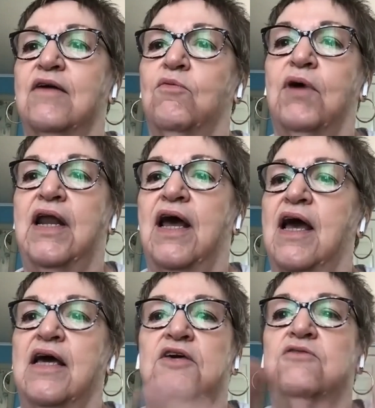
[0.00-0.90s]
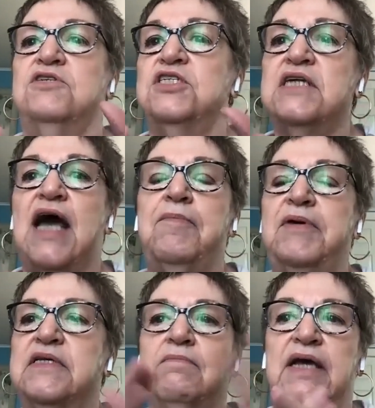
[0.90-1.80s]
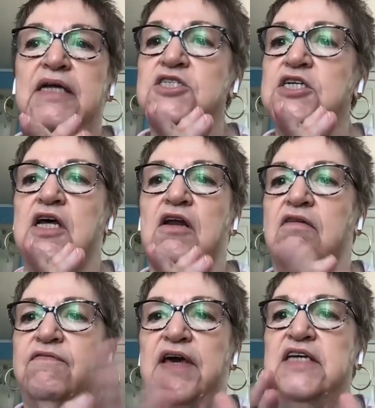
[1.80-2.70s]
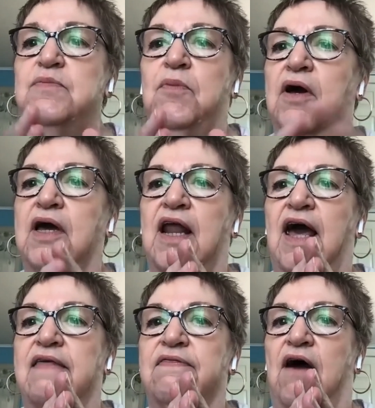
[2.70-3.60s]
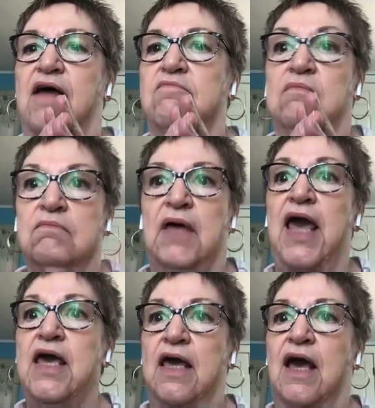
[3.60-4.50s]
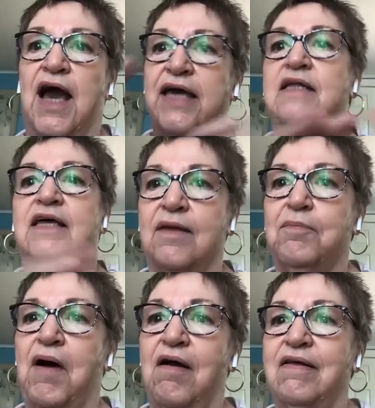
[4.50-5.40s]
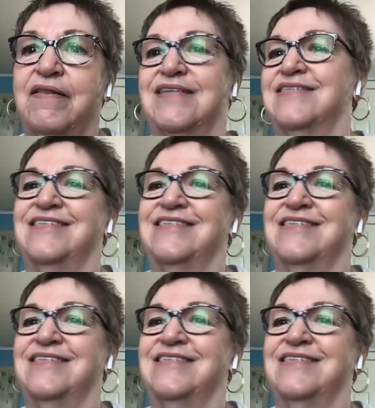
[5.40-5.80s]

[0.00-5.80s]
And when you just happened to mention it on Facebook, and I thought, hey, I can get part of this.